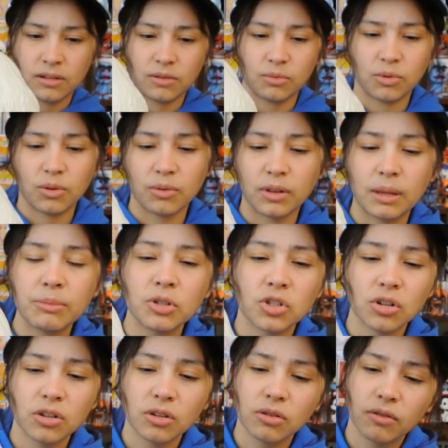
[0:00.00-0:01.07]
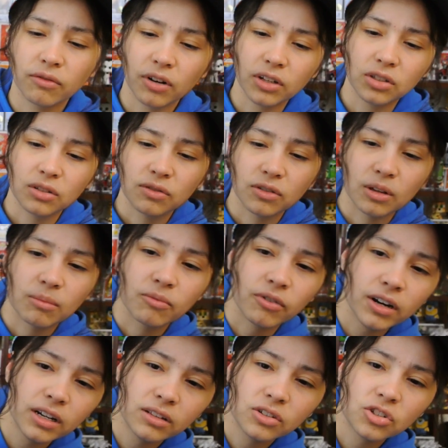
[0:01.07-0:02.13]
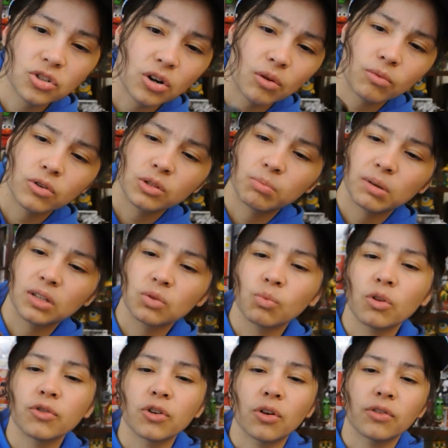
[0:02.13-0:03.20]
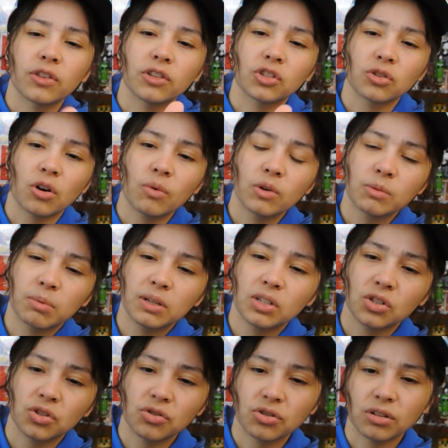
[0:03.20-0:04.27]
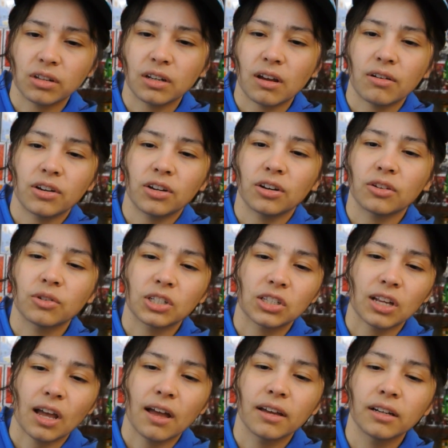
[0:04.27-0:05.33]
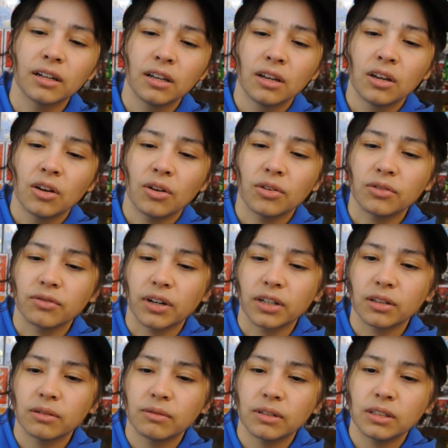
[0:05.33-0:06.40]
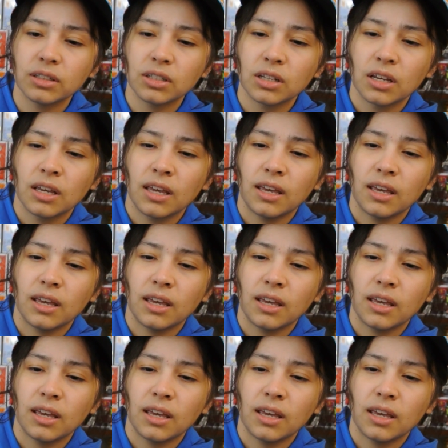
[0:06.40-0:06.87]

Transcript: Well, let me show you the rest of him. Regular Star Wars base. Well, no, the Star Wars base is usually down here. The sign on the regular ones.